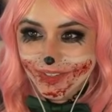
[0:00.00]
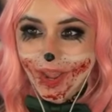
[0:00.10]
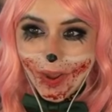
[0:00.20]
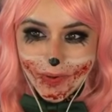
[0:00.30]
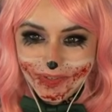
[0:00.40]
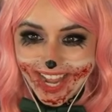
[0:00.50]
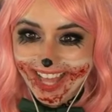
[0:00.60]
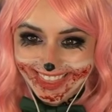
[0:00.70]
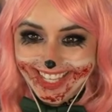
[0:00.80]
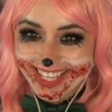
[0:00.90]
know
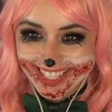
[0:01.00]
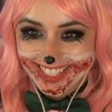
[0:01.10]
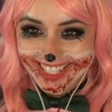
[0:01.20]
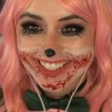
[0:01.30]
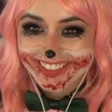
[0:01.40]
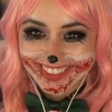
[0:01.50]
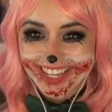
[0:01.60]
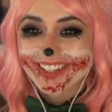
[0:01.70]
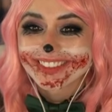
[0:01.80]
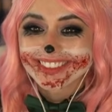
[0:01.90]
nothing. You
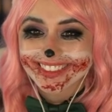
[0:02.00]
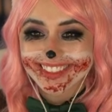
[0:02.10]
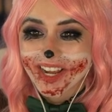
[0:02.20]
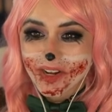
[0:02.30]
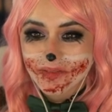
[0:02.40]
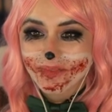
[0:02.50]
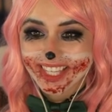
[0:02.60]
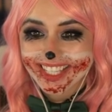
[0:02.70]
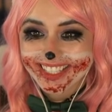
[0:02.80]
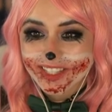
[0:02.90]
don't know
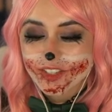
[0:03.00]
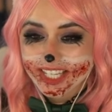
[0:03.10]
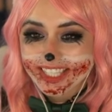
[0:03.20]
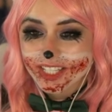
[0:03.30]
me. So just the